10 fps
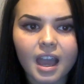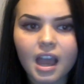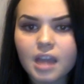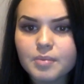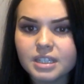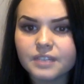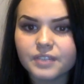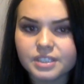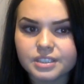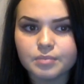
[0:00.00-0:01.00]
I believe
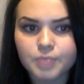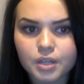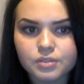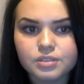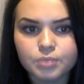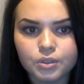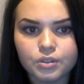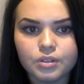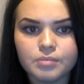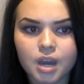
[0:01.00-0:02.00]
this is the most important